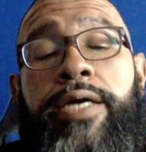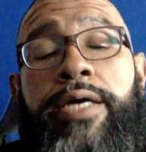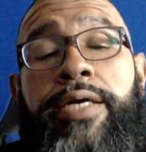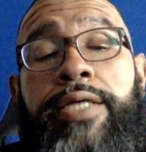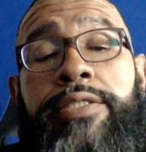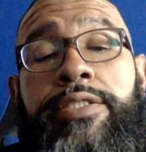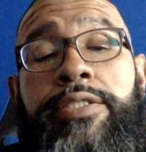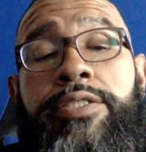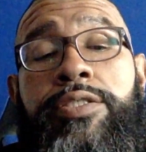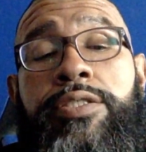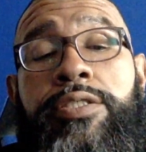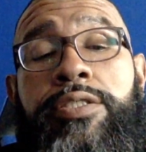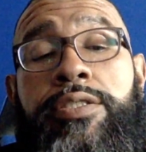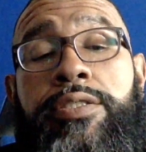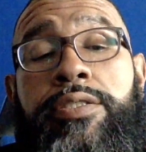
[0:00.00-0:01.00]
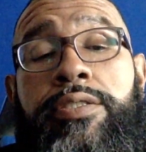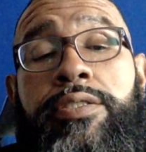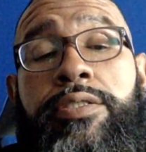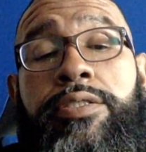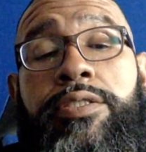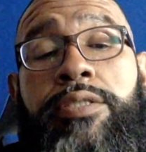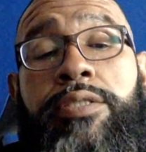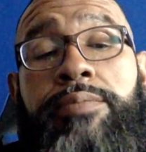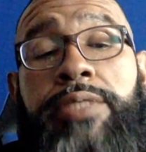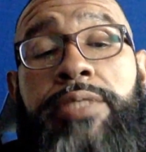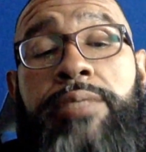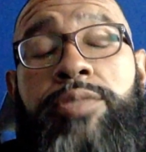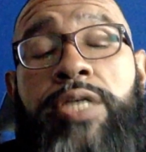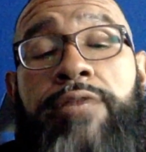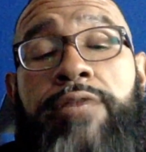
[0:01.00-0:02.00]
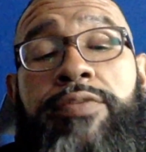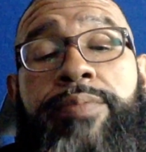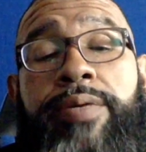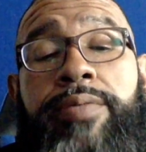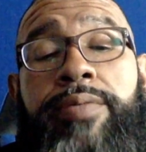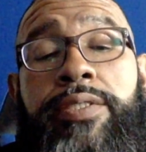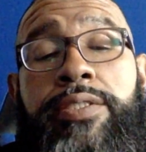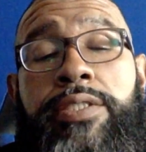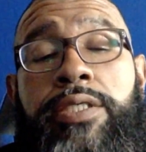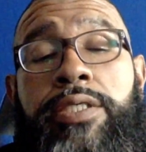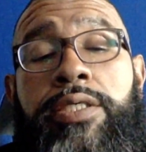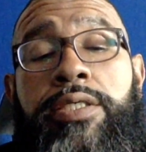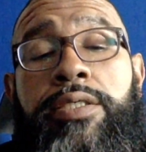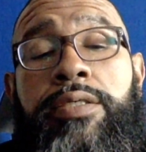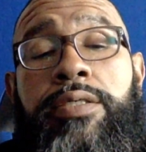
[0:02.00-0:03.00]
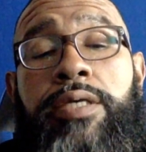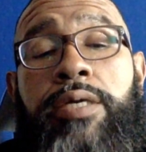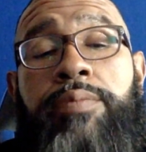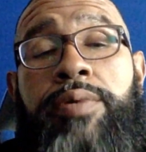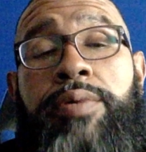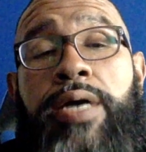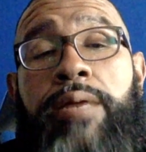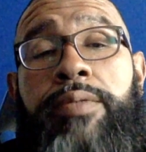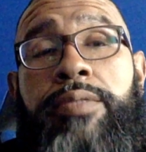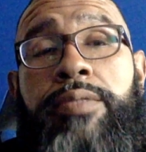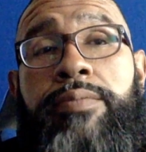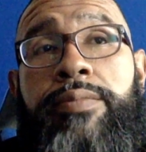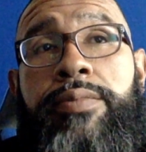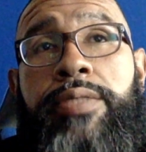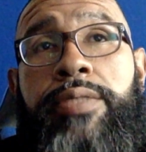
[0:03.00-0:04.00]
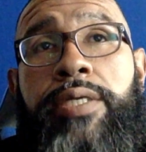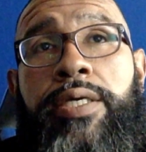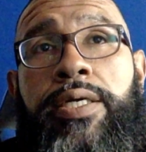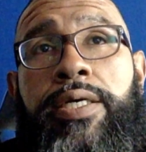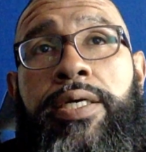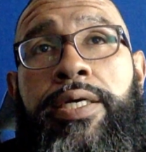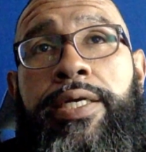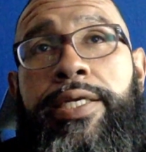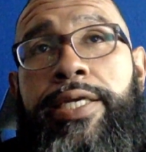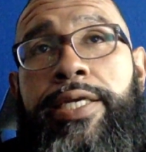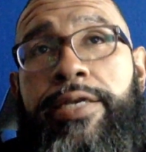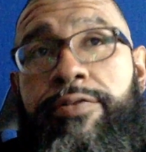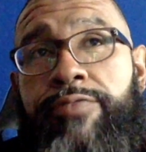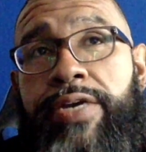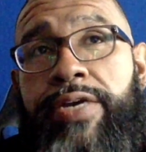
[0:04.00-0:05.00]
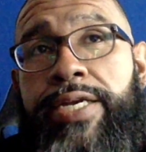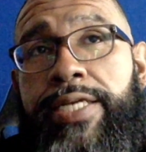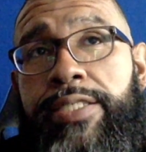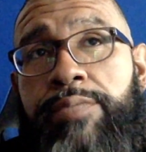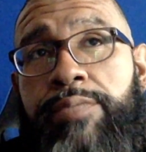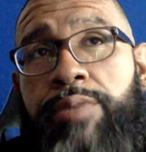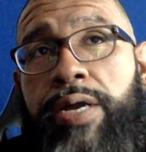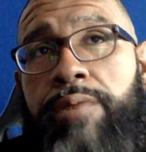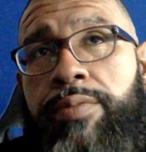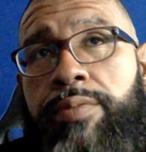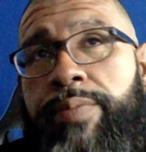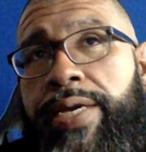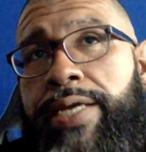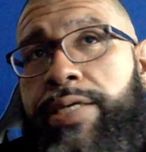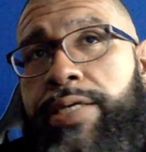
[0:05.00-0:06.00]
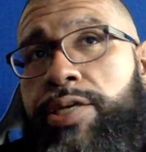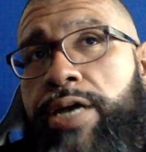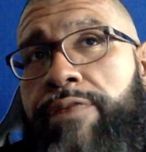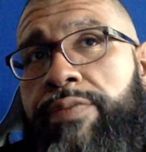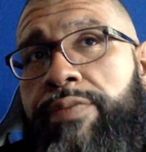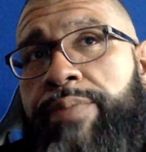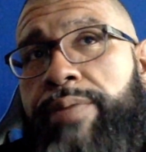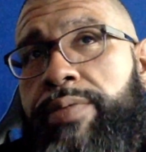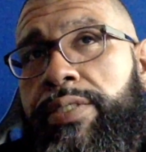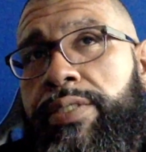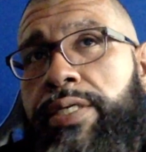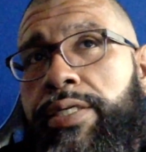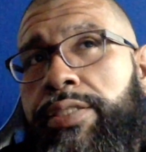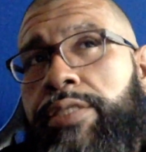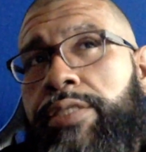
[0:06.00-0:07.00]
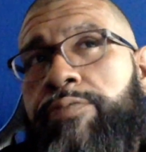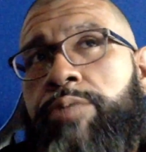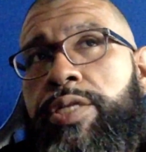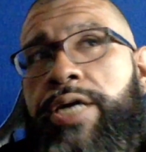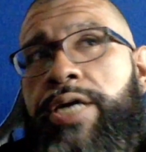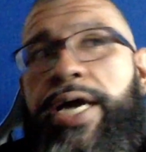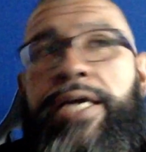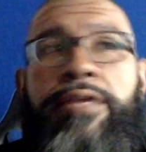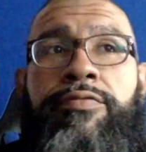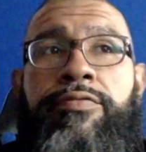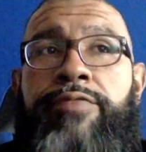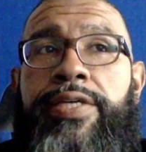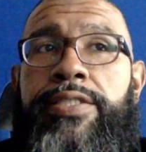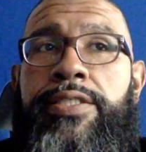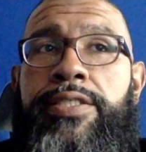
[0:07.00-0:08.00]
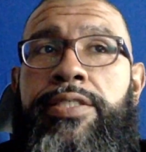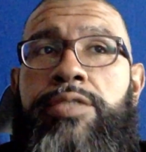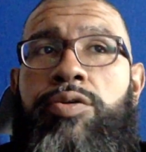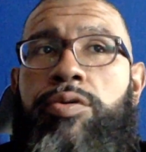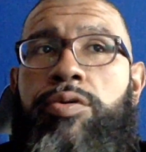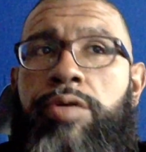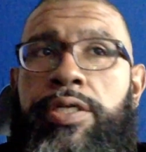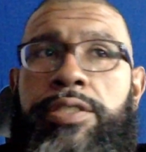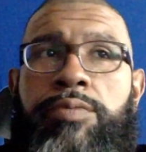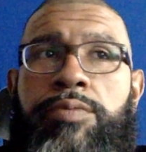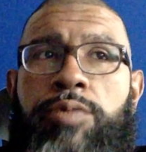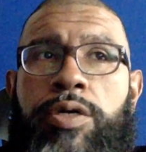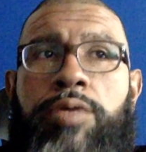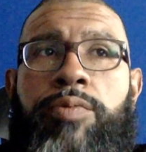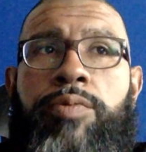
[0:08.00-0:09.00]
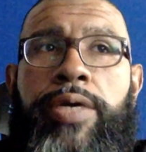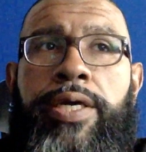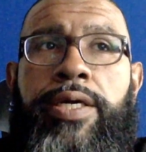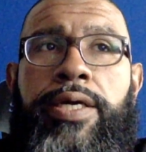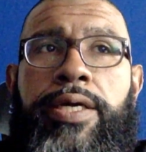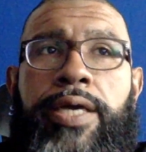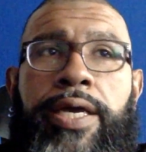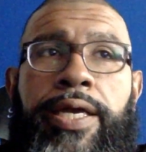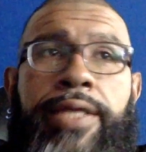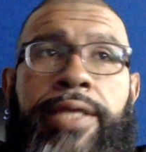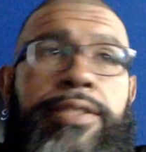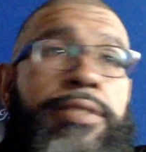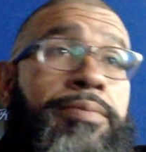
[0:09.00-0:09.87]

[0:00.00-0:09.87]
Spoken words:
Yeah, and it's just sometimes you have to be able to see a problem, identify that as a problem, and you have to be able to tell yourself whether I can fix this or I should walk away.